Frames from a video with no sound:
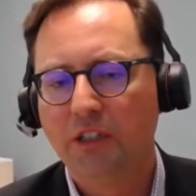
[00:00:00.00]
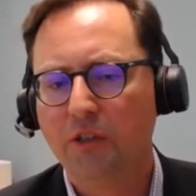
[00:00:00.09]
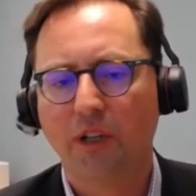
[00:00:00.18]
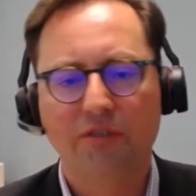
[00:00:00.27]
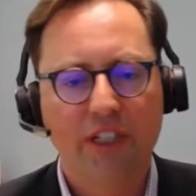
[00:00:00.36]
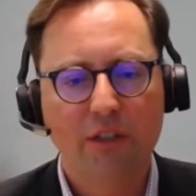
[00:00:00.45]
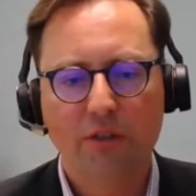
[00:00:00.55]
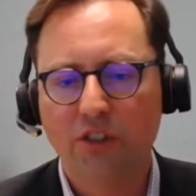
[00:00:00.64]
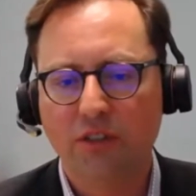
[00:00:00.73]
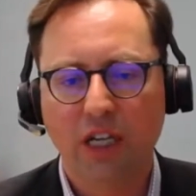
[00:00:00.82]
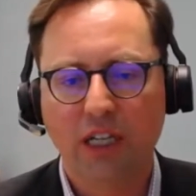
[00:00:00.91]
great
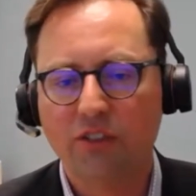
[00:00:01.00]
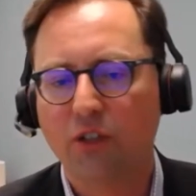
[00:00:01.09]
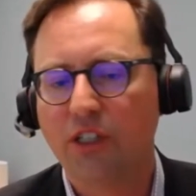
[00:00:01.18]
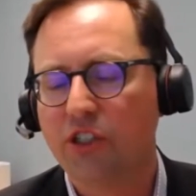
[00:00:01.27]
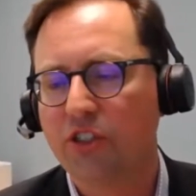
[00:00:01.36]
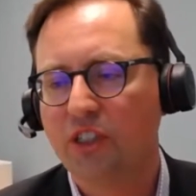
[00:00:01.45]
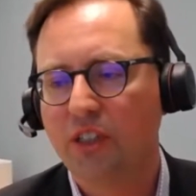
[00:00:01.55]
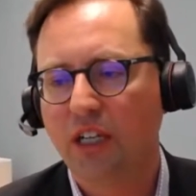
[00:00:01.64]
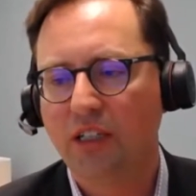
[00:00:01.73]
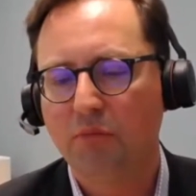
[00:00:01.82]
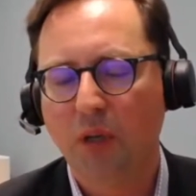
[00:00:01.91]
videos and structures
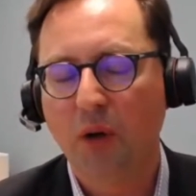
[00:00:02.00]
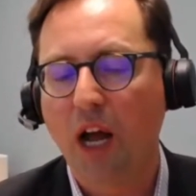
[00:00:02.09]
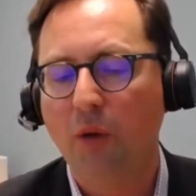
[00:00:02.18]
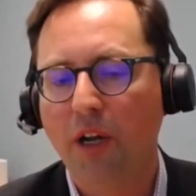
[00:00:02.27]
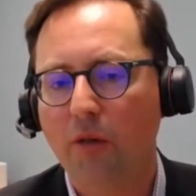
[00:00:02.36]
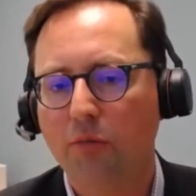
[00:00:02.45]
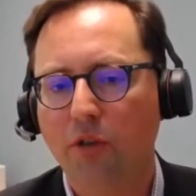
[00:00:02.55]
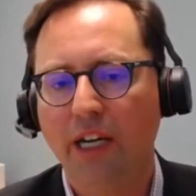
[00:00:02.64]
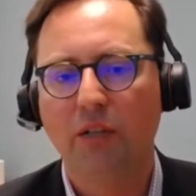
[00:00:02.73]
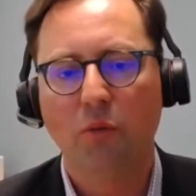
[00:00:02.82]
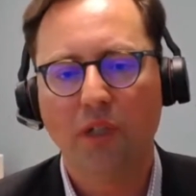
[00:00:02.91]
in about how we
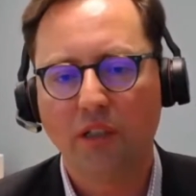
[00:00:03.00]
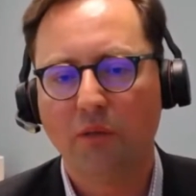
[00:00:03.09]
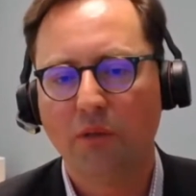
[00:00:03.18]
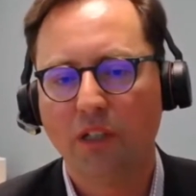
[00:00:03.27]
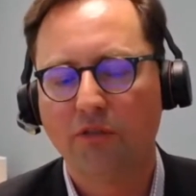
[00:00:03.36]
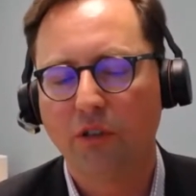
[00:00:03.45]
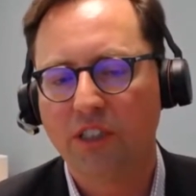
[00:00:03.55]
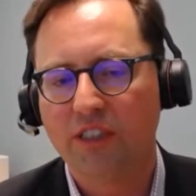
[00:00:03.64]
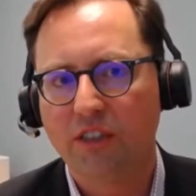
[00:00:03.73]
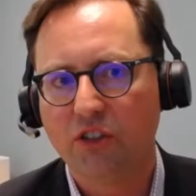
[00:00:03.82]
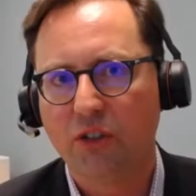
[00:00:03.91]
operate, what our
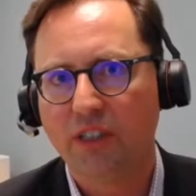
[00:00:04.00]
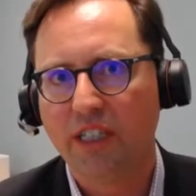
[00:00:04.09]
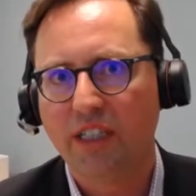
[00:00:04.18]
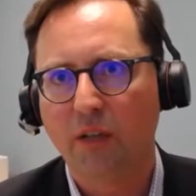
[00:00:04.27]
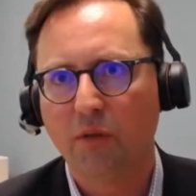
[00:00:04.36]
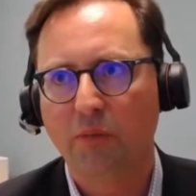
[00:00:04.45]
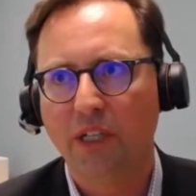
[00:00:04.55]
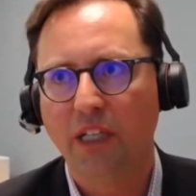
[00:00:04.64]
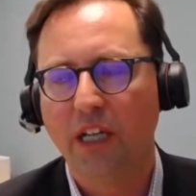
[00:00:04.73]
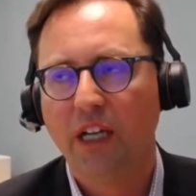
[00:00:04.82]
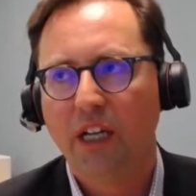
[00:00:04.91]
focus is. So I think that would
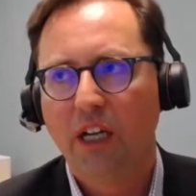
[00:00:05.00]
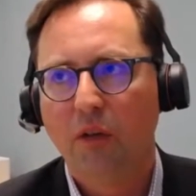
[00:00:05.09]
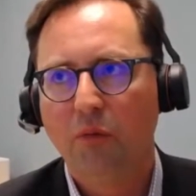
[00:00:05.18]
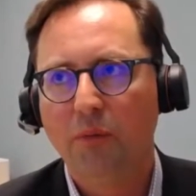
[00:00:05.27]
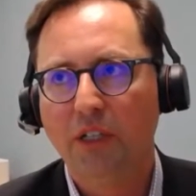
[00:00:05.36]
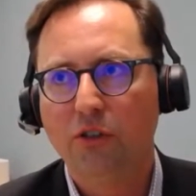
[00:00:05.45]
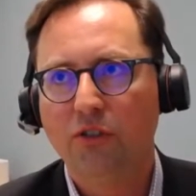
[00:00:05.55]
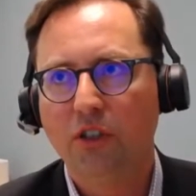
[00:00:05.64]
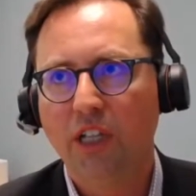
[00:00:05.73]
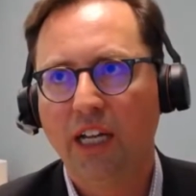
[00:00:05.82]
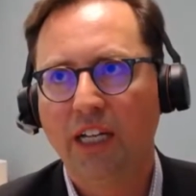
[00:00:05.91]
be
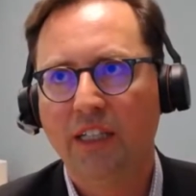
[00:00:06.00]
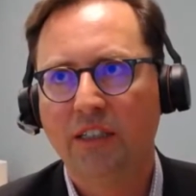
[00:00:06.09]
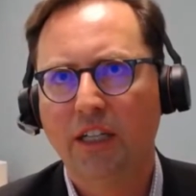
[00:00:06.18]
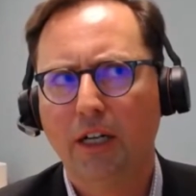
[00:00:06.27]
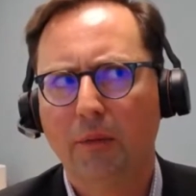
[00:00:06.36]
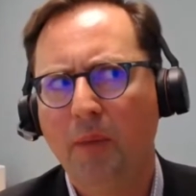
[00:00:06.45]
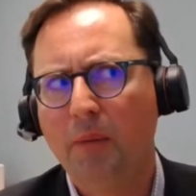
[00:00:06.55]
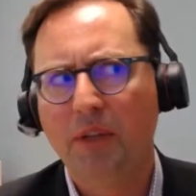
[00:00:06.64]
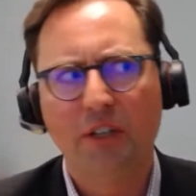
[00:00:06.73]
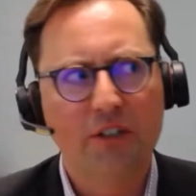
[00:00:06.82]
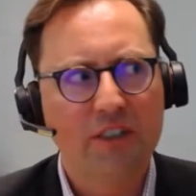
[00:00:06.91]
useful. And
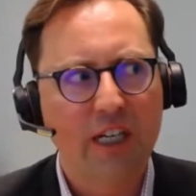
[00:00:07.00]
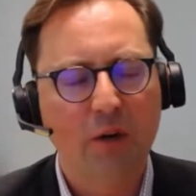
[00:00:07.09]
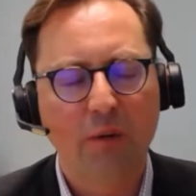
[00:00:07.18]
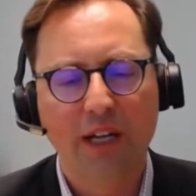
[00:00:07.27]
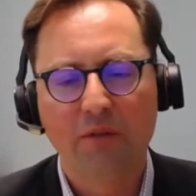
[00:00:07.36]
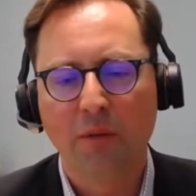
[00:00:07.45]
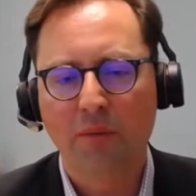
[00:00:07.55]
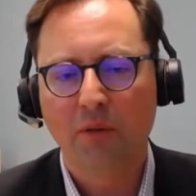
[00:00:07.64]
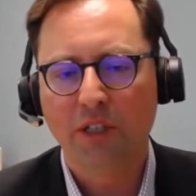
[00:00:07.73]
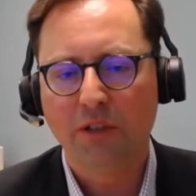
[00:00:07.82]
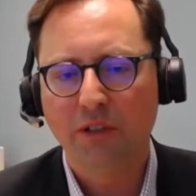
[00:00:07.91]
maybe another takeaway:
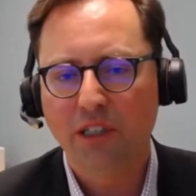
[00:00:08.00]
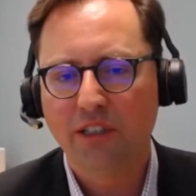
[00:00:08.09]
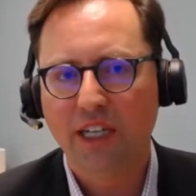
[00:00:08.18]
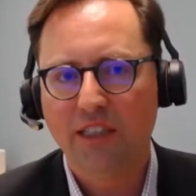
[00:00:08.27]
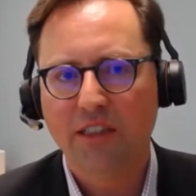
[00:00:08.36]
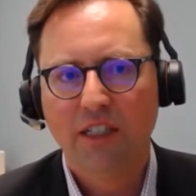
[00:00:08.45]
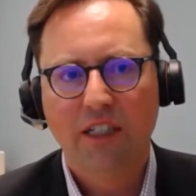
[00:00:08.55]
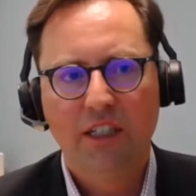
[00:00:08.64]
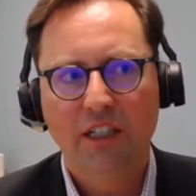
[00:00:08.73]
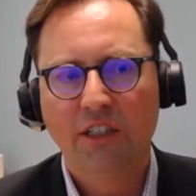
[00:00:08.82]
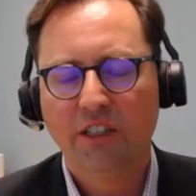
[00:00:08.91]
remember when you hear that
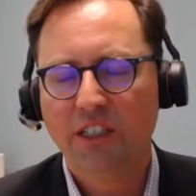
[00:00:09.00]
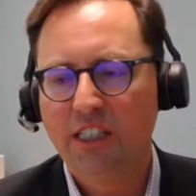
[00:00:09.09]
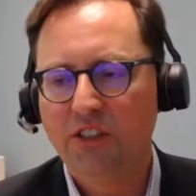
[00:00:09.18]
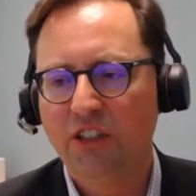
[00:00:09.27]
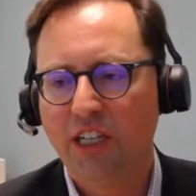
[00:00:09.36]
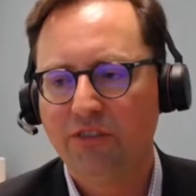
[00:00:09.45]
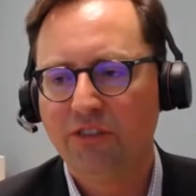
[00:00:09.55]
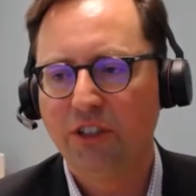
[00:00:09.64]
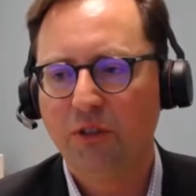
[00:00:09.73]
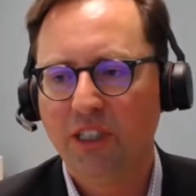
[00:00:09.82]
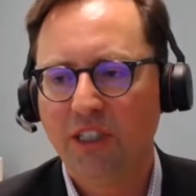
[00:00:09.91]
younger niece or
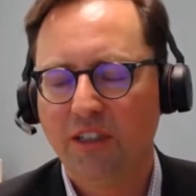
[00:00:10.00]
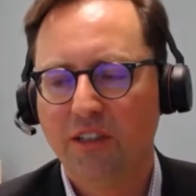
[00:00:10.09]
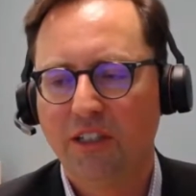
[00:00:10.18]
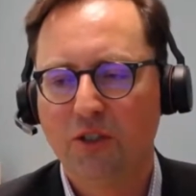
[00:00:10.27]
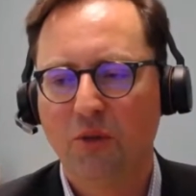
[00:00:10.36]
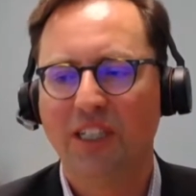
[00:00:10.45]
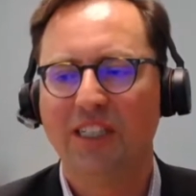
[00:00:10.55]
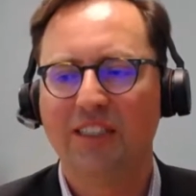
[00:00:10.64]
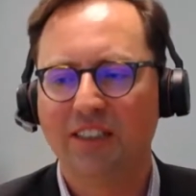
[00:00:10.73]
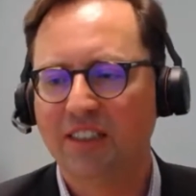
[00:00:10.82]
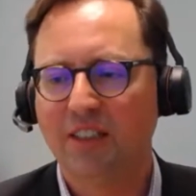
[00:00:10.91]
nephew in their
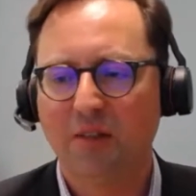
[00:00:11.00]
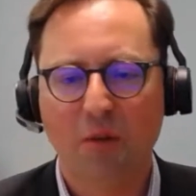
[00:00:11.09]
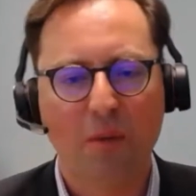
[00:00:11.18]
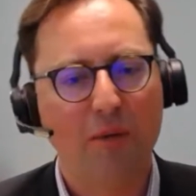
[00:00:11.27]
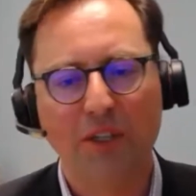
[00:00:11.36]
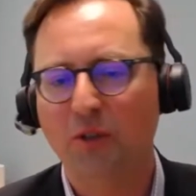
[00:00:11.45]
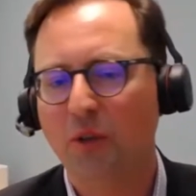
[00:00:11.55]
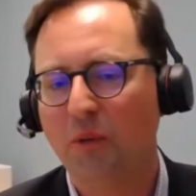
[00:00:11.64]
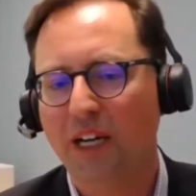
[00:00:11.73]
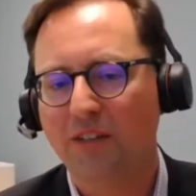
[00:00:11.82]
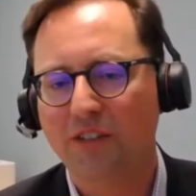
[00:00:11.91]
20s at the barbecue
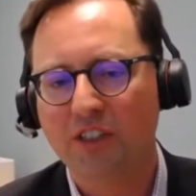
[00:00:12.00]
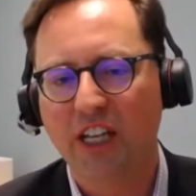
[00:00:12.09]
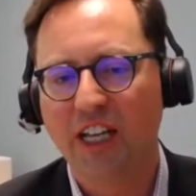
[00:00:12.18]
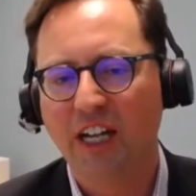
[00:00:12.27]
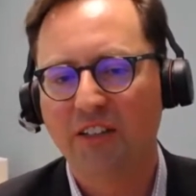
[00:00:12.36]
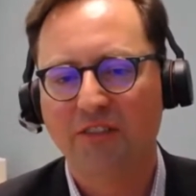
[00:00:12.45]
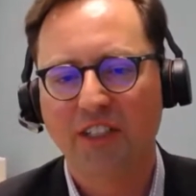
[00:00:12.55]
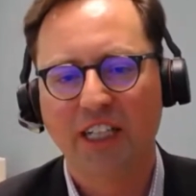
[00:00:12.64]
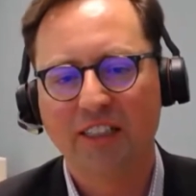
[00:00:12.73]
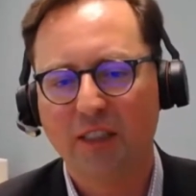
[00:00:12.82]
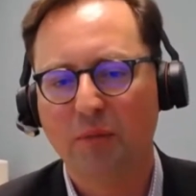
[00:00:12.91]
or whatever saying, "I'll
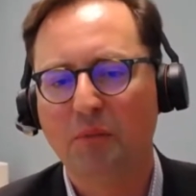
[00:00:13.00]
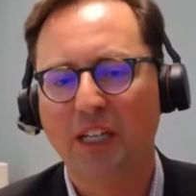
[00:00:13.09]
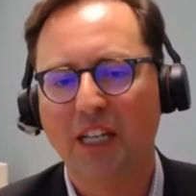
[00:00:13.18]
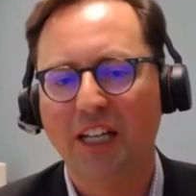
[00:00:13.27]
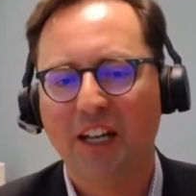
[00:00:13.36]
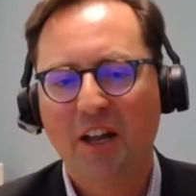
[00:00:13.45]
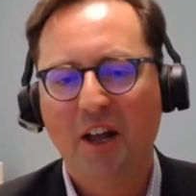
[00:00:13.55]
never get CPP."